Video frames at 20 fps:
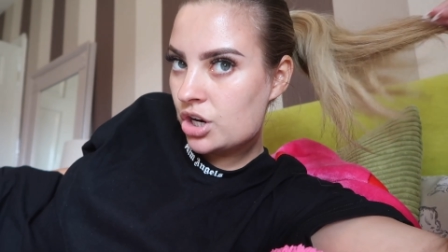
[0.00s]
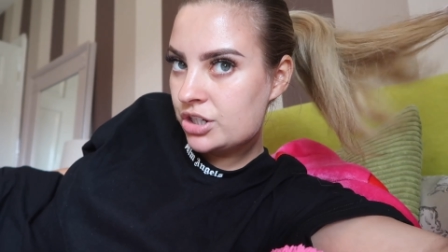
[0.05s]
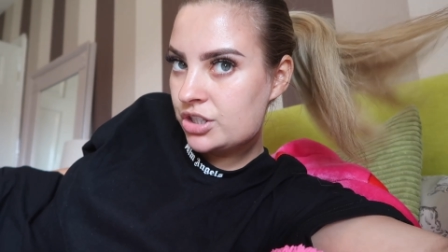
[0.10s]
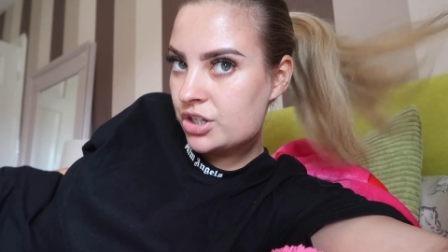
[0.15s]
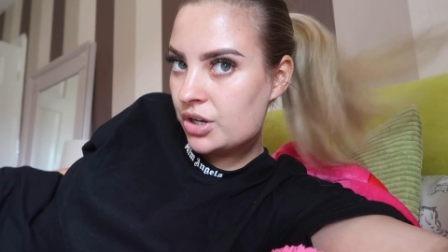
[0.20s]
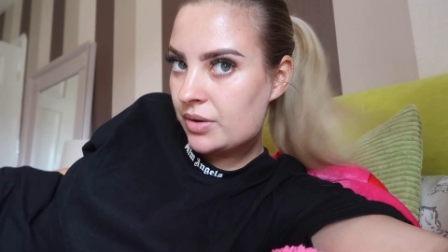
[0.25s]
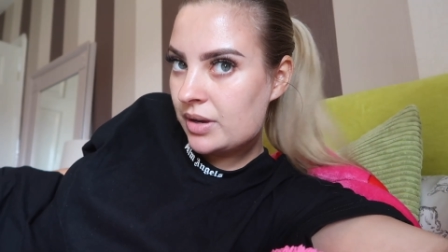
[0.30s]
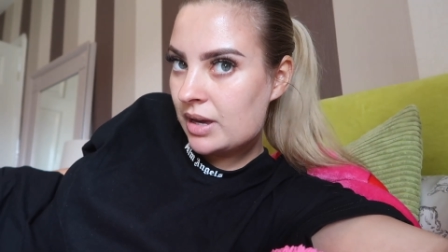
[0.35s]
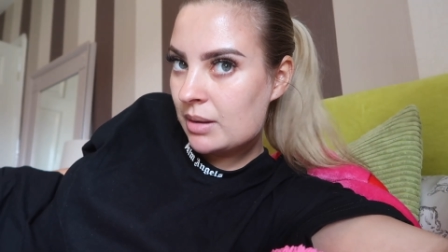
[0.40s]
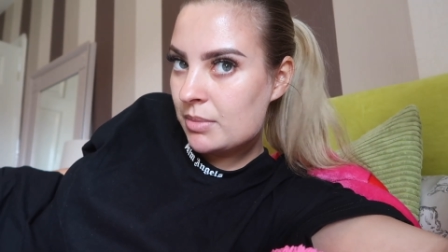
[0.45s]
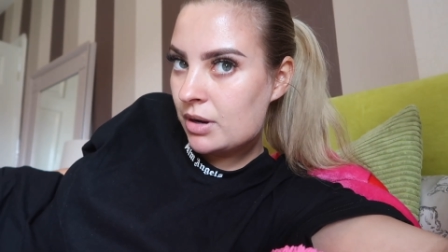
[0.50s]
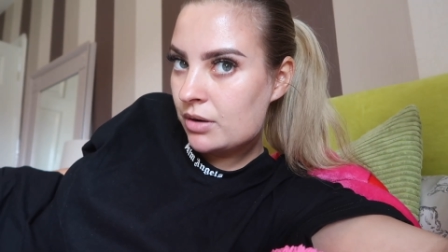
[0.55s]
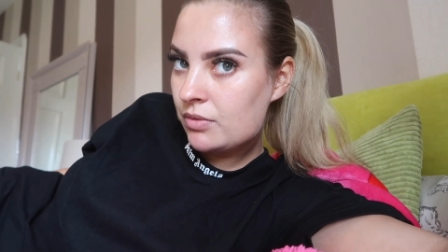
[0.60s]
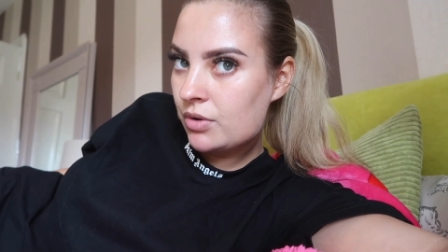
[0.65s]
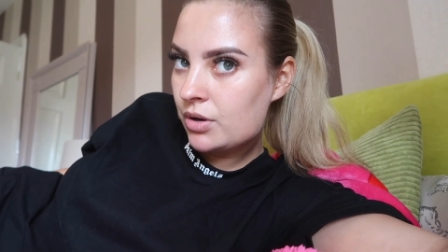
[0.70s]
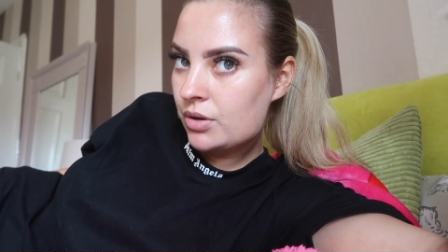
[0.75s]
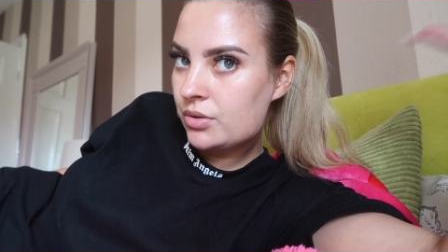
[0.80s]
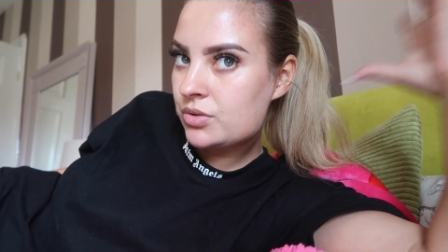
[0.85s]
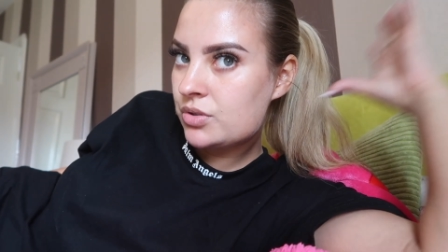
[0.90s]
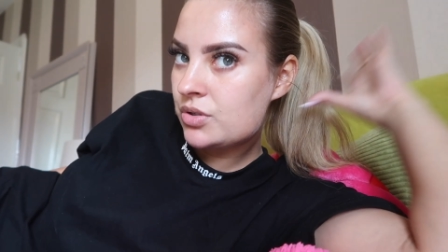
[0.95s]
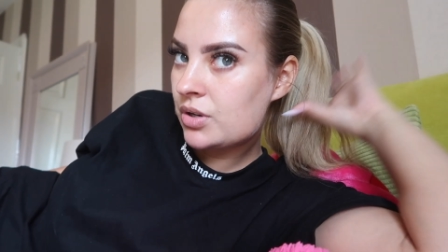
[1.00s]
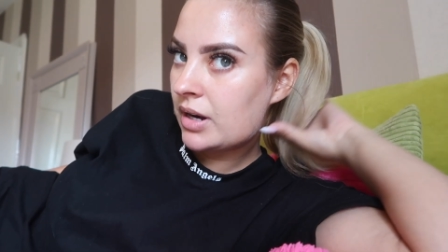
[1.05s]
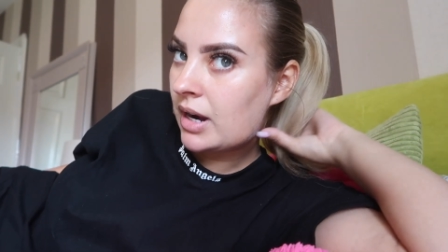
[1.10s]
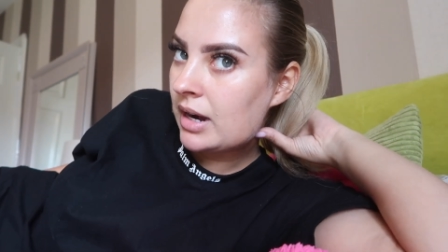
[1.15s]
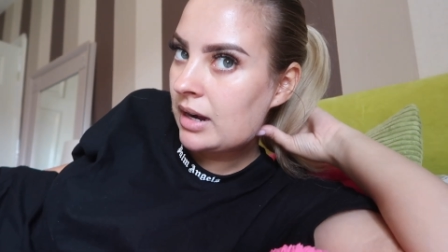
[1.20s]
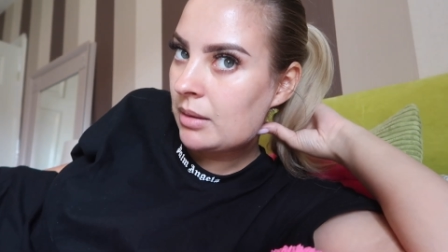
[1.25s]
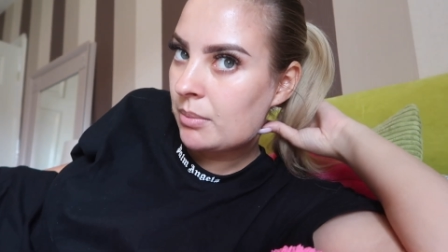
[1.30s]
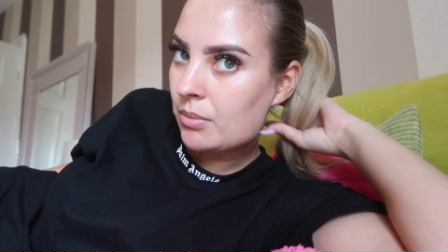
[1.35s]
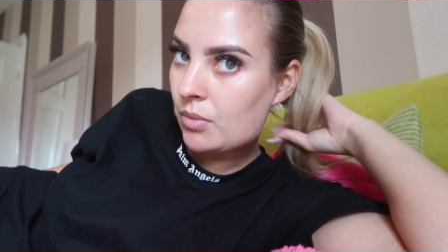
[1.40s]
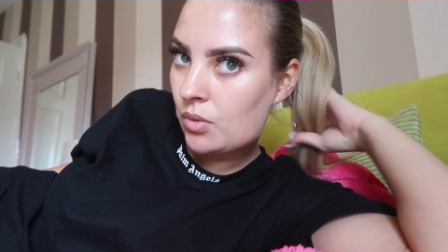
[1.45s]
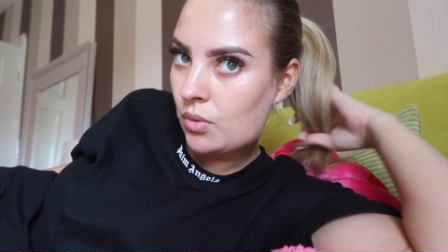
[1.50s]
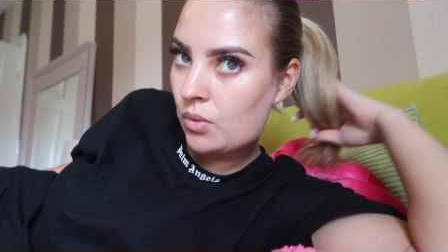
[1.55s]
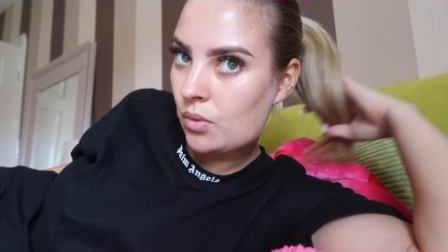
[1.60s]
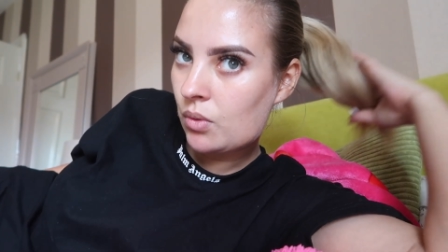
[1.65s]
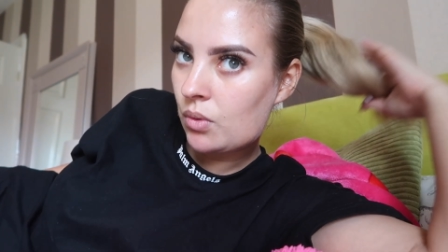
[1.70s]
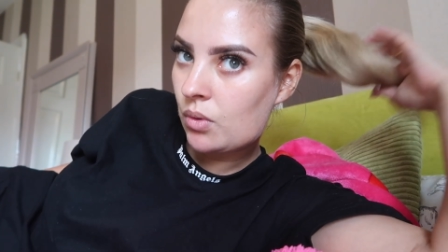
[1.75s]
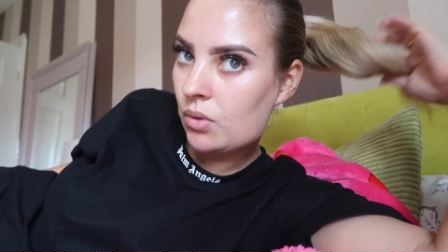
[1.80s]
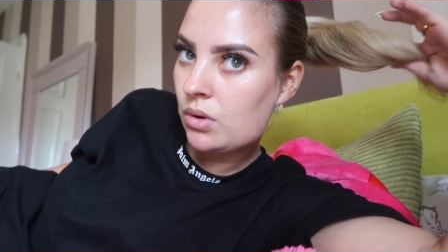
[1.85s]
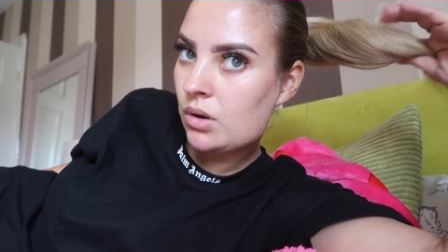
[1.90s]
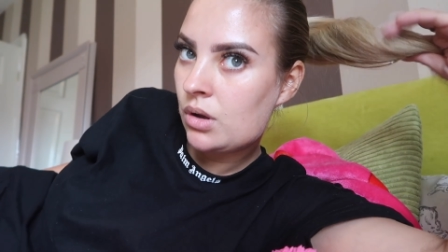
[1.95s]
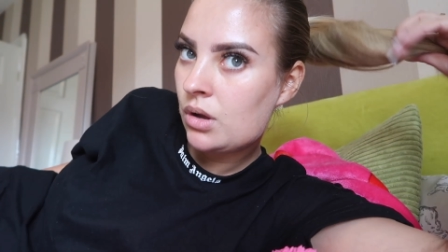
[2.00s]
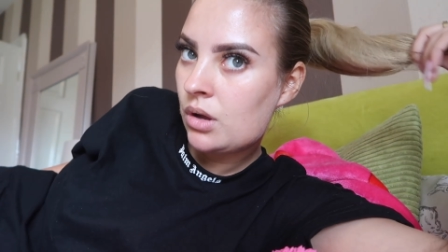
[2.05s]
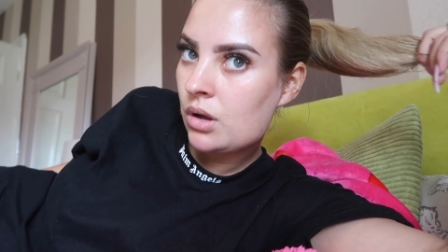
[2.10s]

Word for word: I don't get my roots done anymore